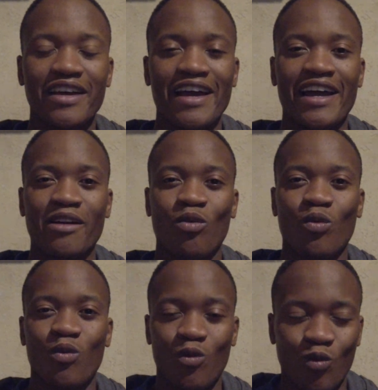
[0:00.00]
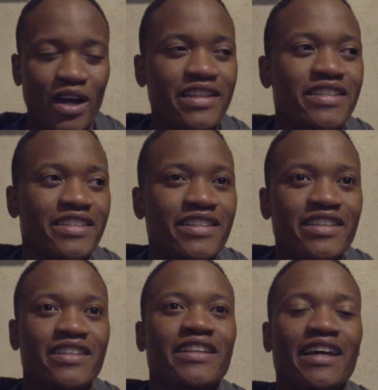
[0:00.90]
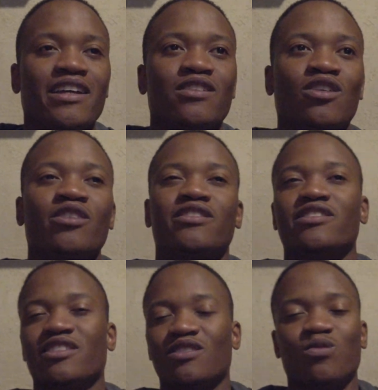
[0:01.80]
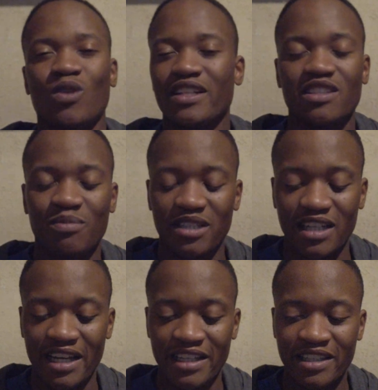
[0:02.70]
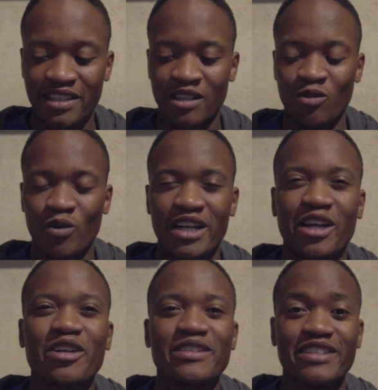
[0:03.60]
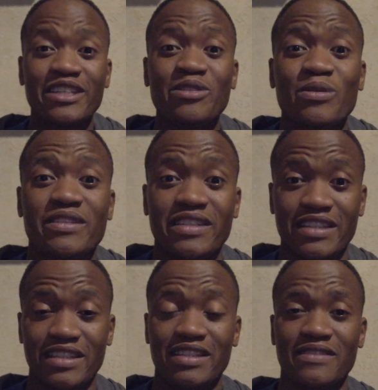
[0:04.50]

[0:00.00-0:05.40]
And once, like, not just once, but like when I continuously